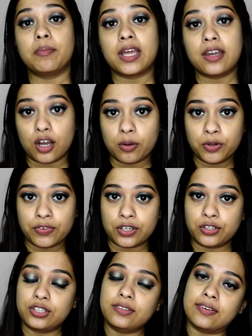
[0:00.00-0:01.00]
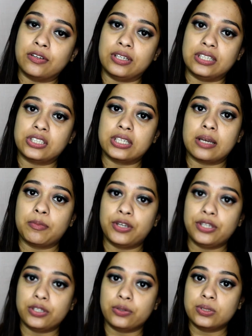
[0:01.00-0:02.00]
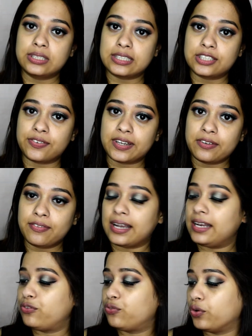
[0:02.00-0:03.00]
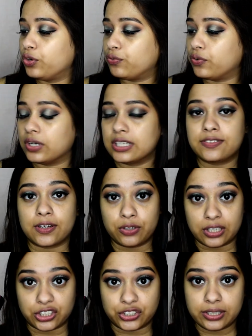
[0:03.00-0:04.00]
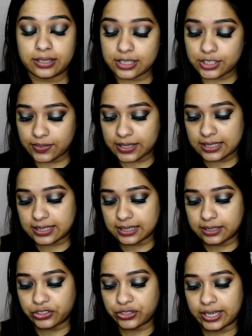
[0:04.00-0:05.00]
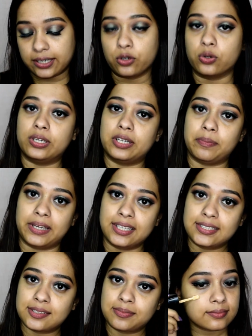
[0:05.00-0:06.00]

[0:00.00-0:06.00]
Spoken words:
Now moving on to the foundation, I'm going to use this Wet n Wild Photo Focus Foundation. This one is in the shade Golden Beige.